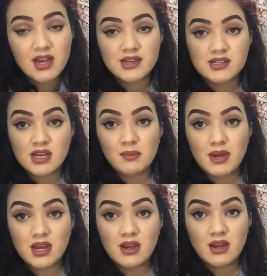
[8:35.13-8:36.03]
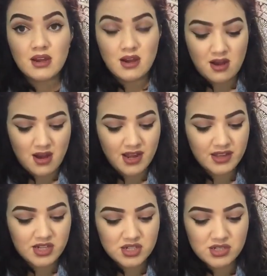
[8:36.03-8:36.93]
It got my
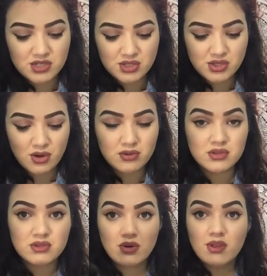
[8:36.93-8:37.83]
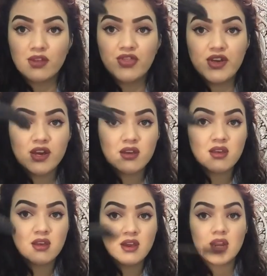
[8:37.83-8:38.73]
eyelashes so like,
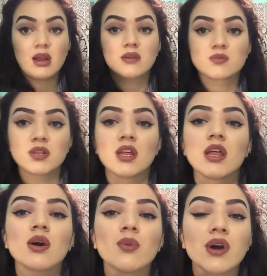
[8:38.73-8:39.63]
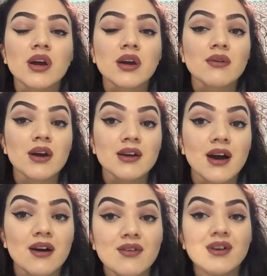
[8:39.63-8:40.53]
thick. And I really like wearing it right
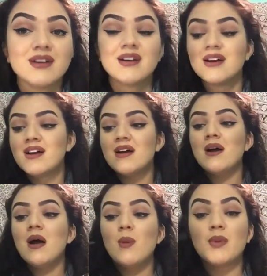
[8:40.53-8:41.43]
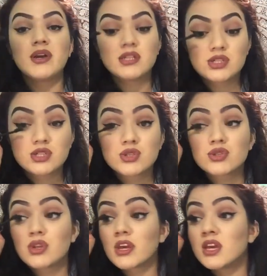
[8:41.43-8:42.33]
now. But
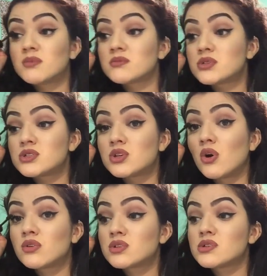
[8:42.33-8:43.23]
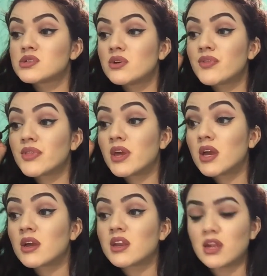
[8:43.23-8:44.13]
it's, like, keeps them so
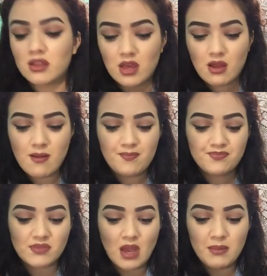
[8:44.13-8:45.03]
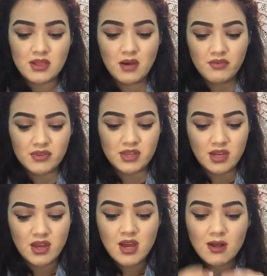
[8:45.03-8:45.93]
thick, and I'm in love with it.